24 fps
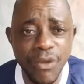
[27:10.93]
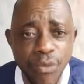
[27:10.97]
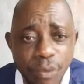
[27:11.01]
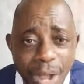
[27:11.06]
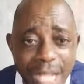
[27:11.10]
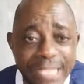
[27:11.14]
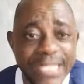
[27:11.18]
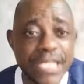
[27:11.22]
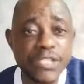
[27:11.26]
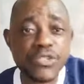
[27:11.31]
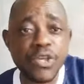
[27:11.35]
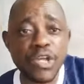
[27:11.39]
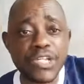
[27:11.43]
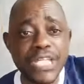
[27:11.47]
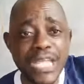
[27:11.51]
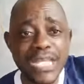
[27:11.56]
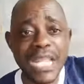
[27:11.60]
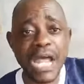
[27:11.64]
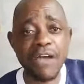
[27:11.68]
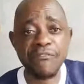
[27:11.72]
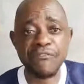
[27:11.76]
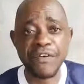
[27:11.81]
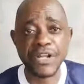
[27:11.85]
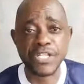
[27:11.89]
Where did
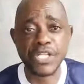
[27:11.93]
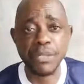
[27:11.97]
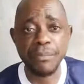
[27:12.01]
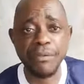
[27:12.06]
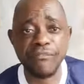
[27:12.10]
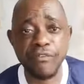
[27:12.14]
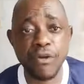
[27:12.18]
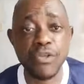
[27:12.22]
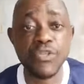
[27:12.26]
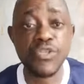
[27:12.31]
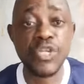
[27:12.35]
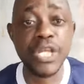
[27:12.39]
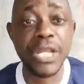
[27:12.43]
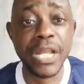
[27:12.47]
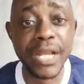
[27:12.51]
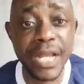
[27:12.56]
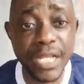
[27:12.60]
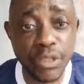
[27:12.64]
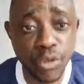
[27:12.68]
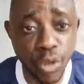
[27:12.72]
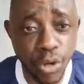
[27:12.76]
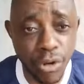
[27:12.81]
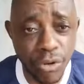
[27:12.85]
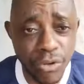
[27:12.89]
sustain that fountain before?
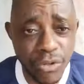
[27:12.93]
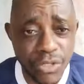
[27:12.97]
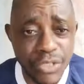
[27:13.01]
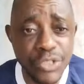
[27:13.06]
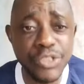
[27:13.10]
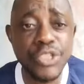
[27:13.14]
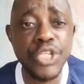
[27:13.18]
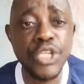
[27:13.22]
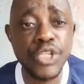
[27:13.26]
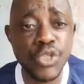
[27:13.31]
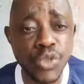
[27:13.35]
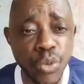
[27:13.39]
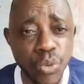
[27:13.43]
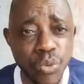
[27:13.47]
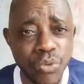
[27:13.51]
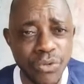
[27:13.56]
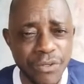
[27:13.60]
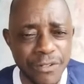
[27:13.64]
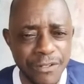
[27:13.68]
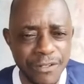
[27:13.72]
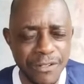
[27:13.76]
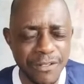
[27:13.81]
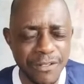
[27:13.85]
Generator, diesel.